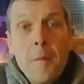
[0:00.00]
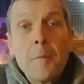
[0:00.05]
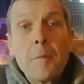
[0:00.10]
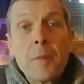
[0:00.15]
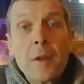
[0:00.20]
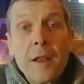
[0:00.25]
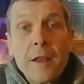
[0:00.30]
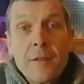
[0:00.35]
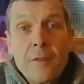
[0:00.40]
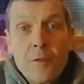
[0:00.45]

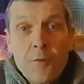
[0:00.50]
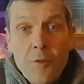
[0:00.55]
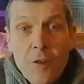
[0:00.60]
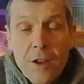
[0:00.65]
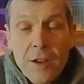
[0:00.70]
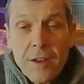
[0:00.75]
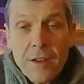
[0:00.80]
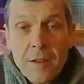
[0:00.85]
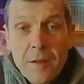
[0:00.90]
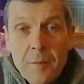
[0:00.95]
play
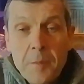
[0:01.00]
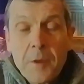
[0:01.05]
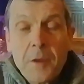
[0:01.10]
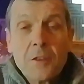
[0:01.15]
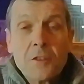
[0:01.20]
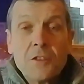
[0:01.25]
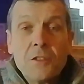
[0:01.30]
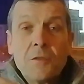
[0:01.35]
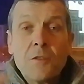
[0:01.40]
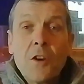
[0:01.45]
3,
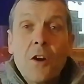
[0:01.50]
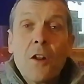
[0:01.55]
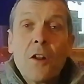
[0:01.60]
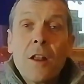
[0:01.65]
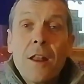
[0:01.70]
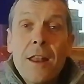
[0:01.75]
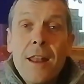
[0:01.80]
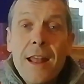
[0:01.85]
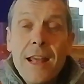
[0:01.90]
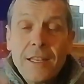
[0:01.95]
because you've got
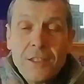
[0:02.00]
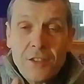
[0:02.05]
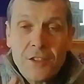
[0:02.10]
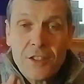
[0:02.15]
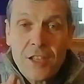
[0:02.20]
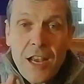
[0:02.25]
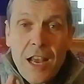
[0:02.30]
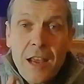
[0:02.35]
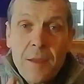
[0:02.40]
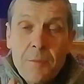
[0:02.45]
less
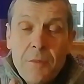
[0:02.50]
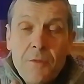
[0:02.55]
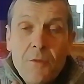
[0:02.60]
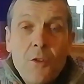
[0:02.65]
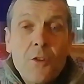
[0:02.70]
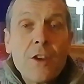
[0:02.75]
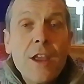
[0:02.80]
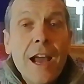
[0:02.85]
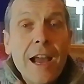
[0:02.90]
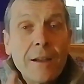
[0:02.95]
time before
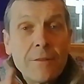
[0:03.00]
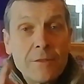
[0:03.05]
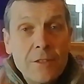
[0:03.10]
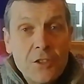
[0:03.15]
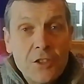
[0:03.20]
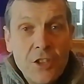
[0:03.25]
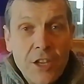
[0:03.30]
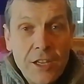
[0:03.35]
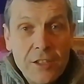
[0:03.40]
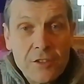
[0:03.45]
you have to
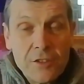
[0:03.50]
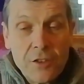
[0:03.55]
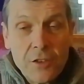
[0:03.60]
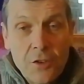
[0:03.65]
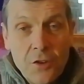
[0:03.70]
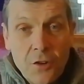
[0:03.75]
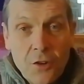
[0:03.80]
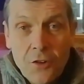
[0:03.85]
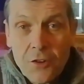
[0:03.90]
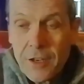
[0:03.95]
change to the
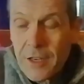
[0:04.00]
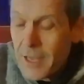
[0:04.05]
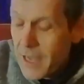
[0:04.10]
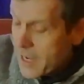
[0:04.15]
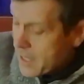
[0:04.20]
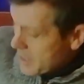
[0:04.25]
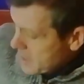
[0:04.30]
chord again.